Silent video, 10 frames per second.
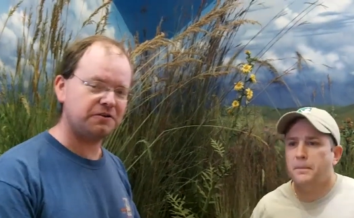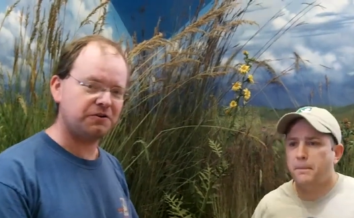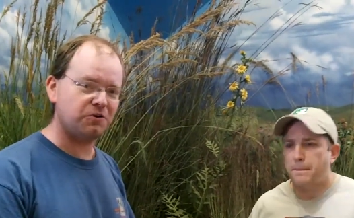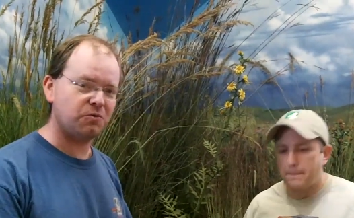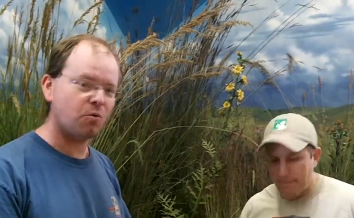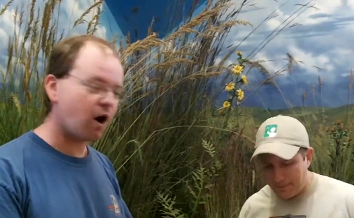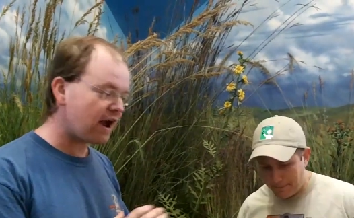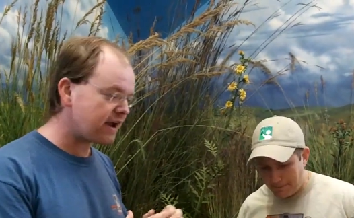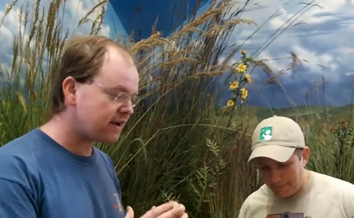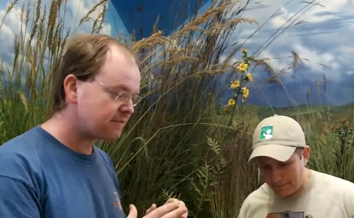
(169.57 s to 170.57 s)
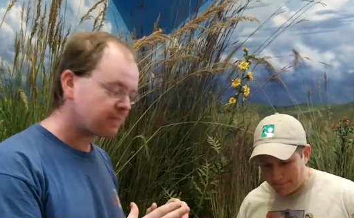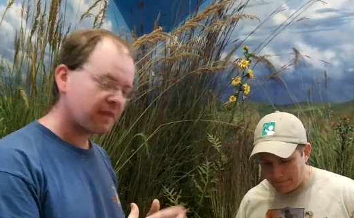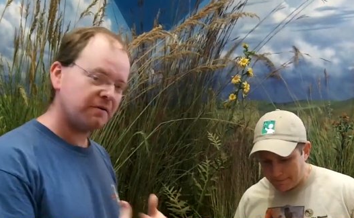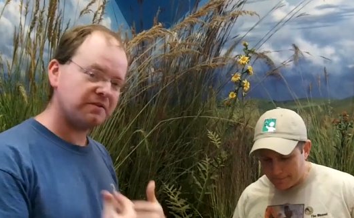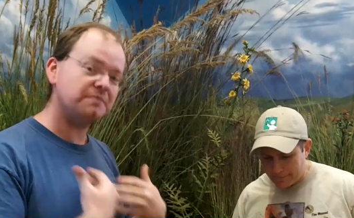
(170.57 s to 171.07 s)
Speaker 1: to know why,
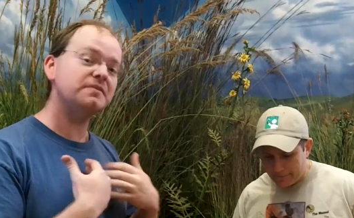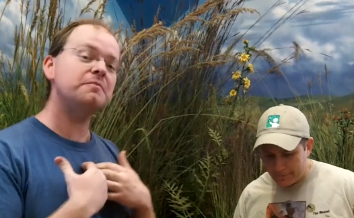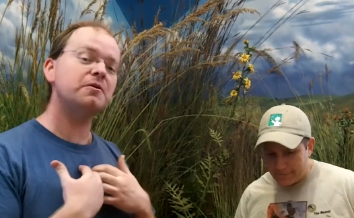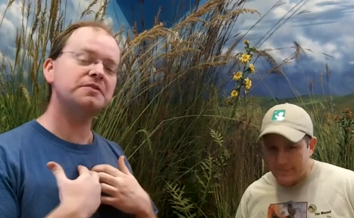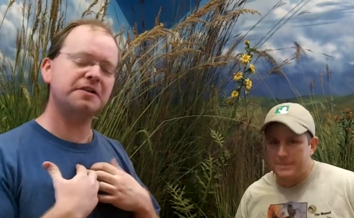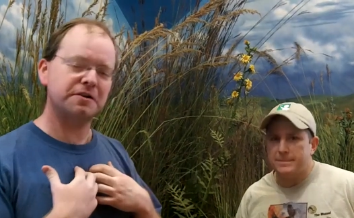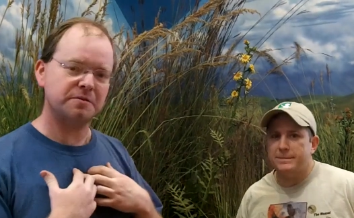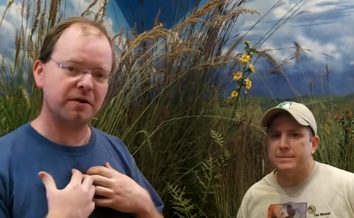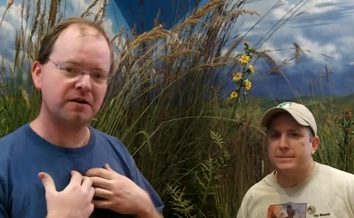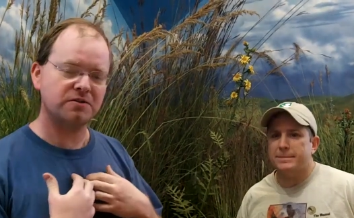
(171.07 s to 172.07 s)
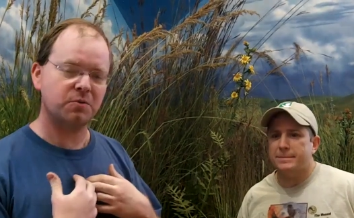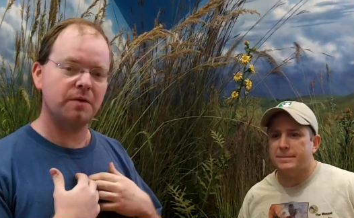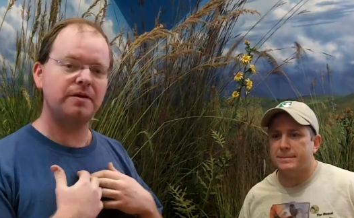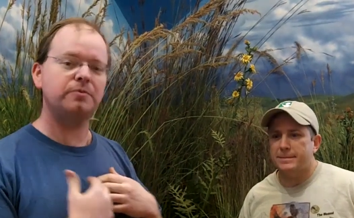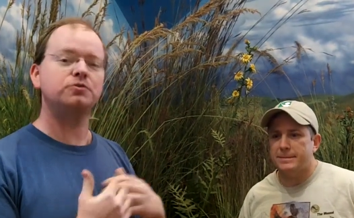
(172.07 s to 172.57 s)
something I'm always curious about is
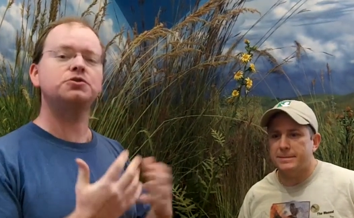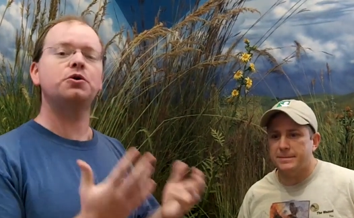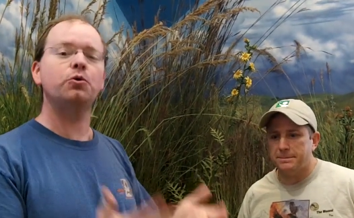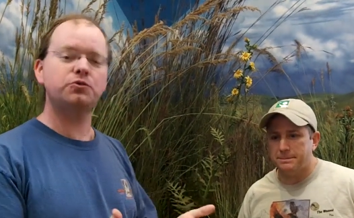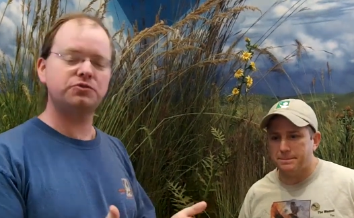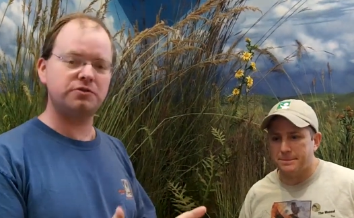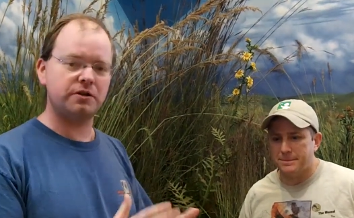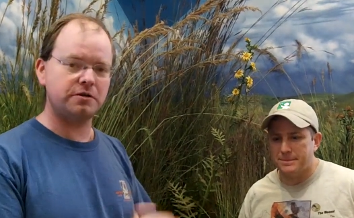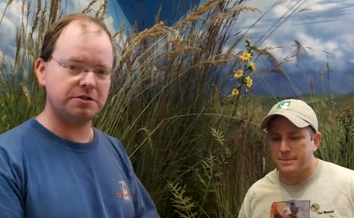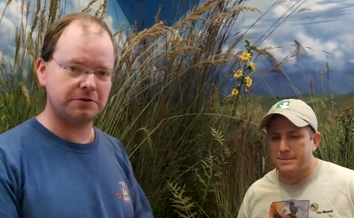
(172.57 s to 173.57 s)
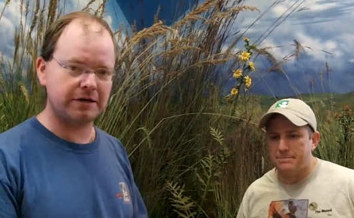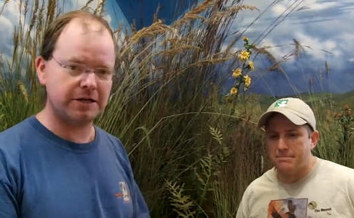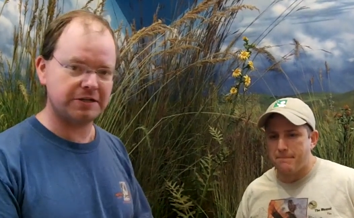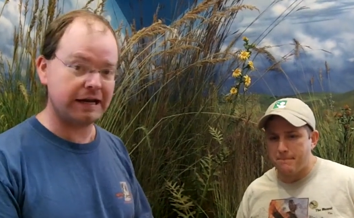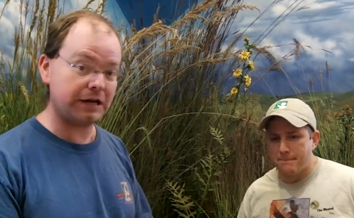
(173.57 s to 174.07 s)
why people chose their
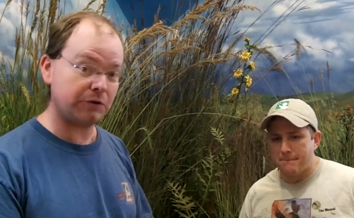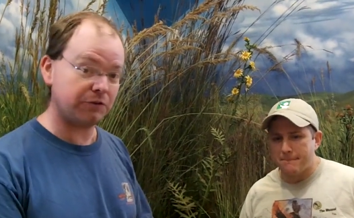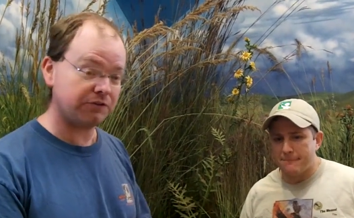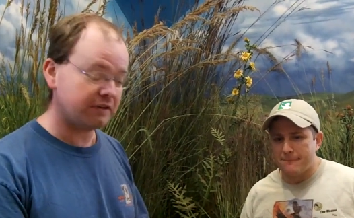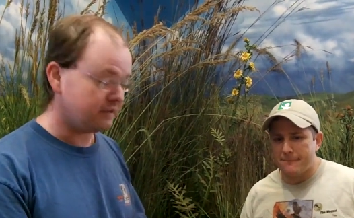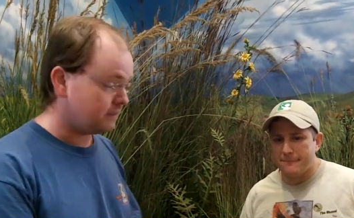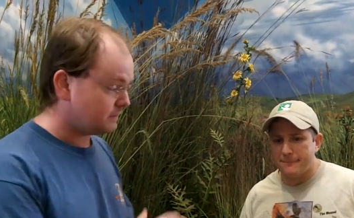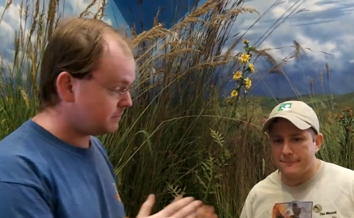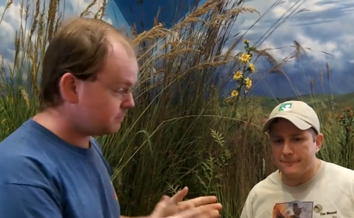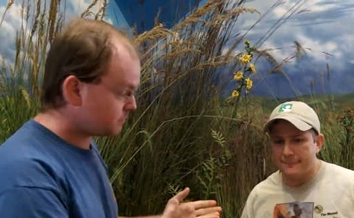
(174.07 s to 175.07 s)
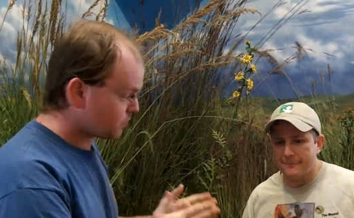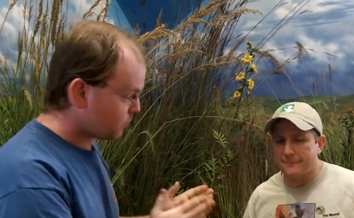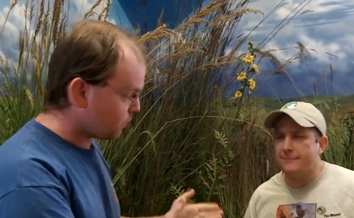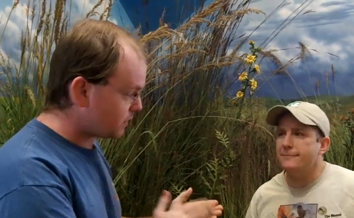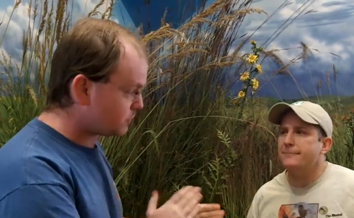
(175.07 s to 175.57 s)
geocaching handles. Tim,
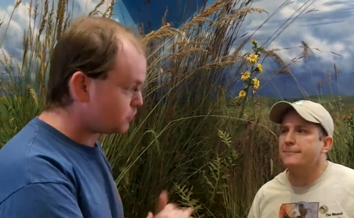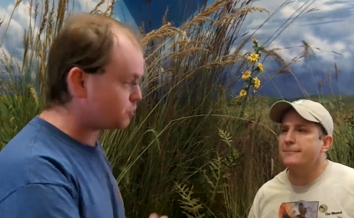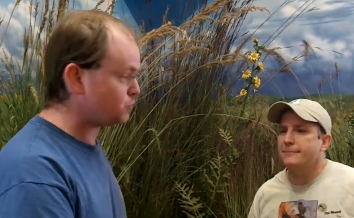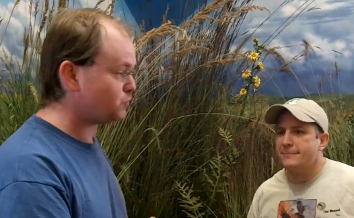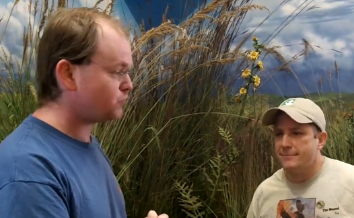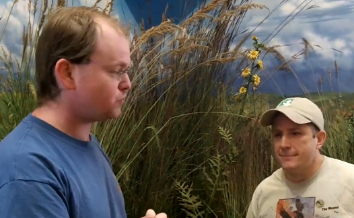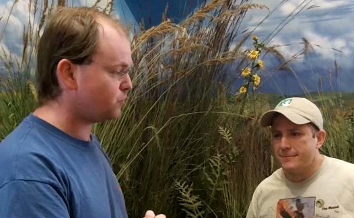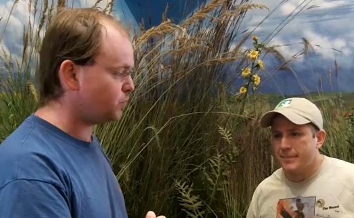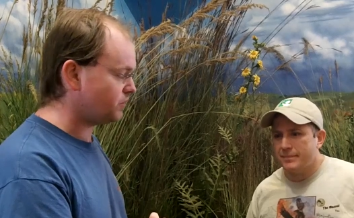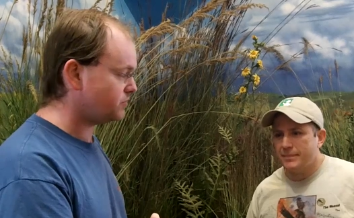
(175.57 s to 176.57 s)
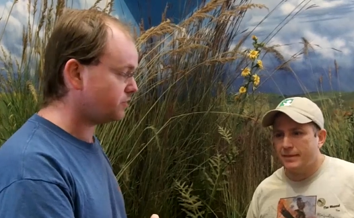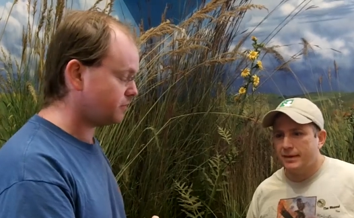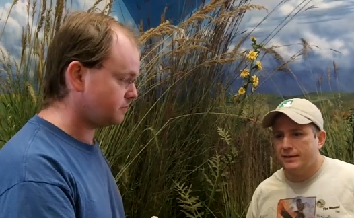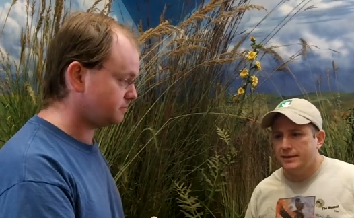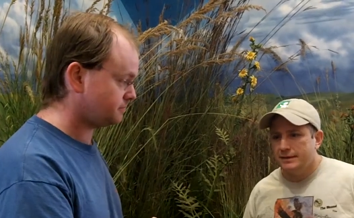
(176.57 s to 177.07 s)
Speaker 2: why did you choose the weasel?
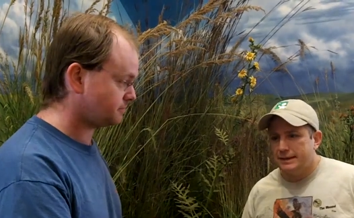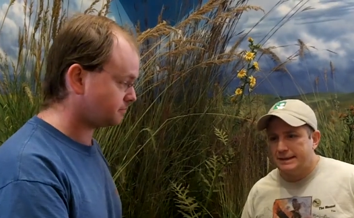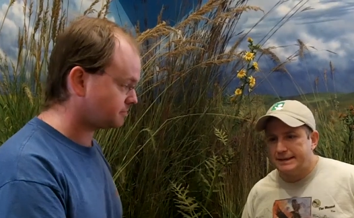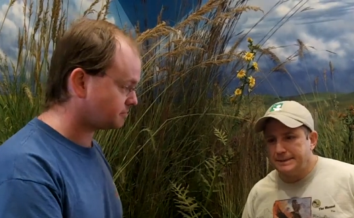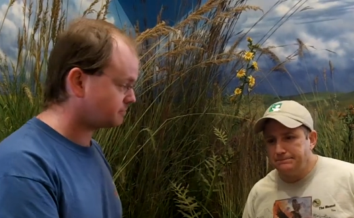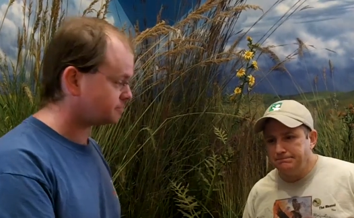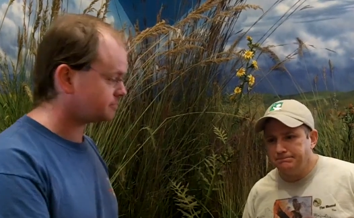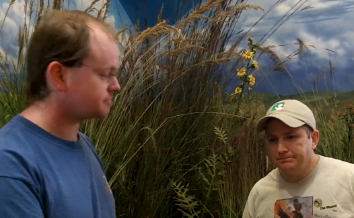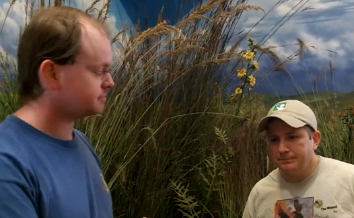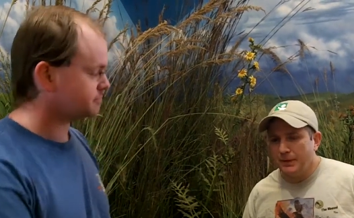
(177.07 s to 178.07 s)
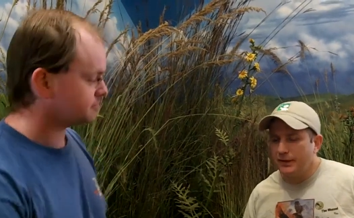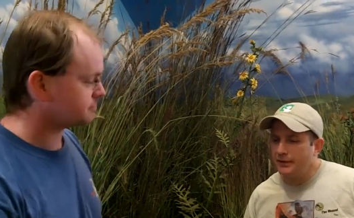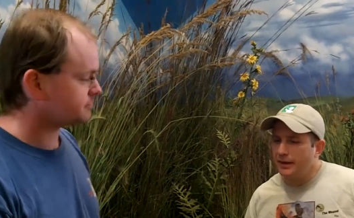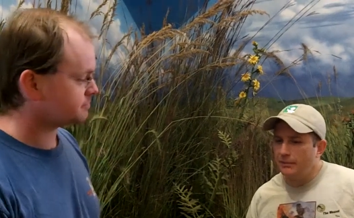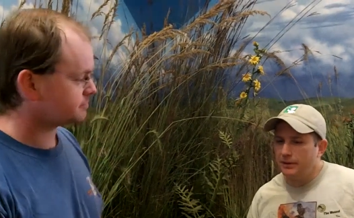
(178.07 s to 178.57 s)
Um, well,
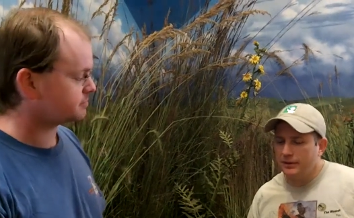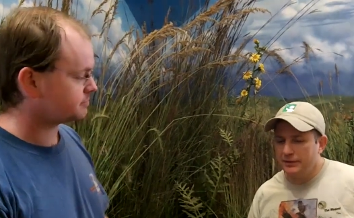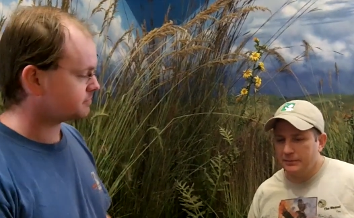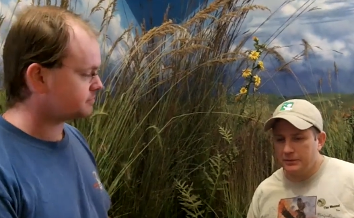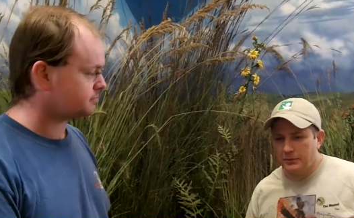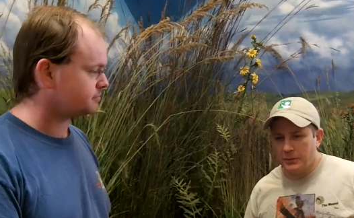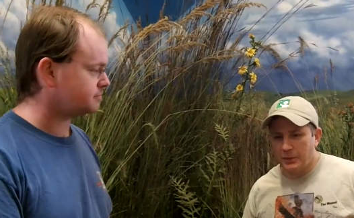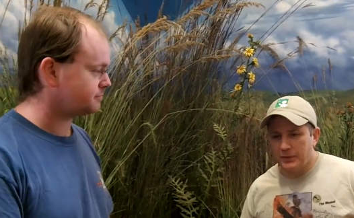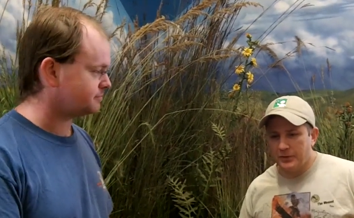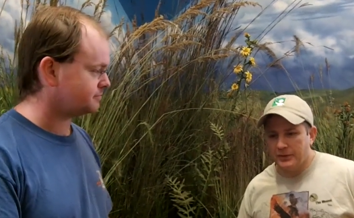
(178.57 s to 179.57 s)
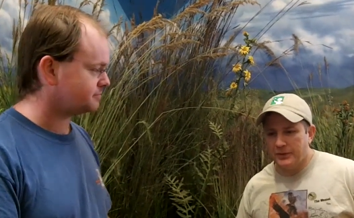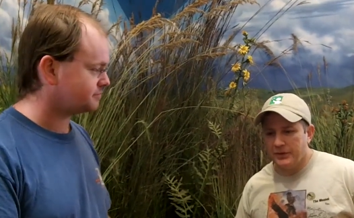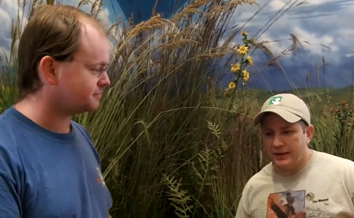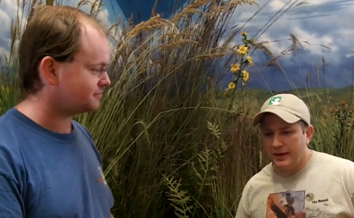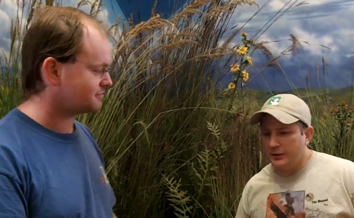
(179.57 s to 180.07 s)
it's not because I'm short
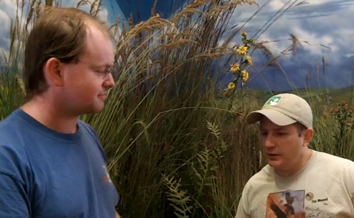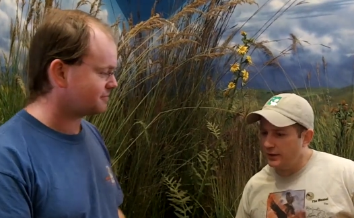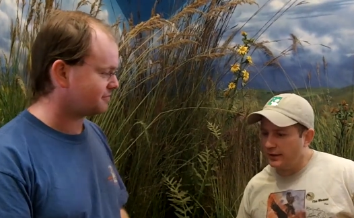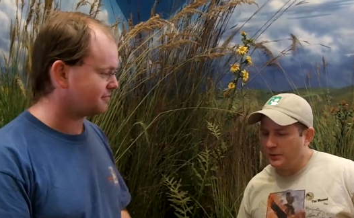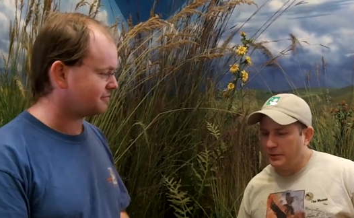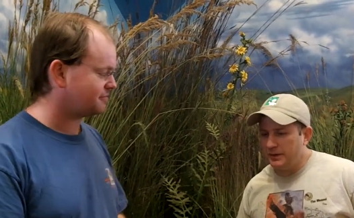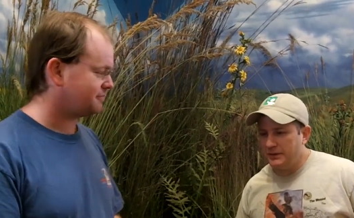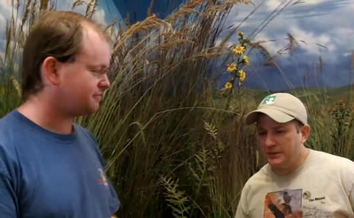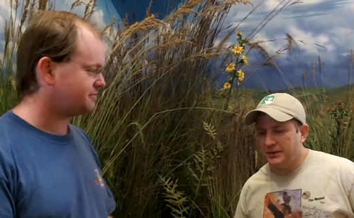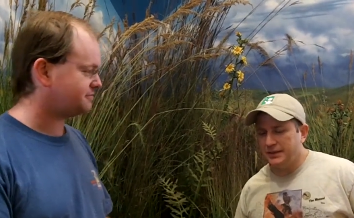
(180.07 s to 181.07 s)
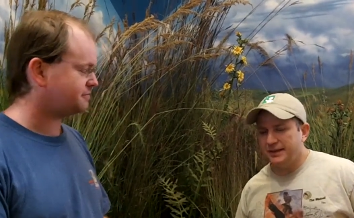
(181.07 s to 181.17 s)
or I look like a weasel.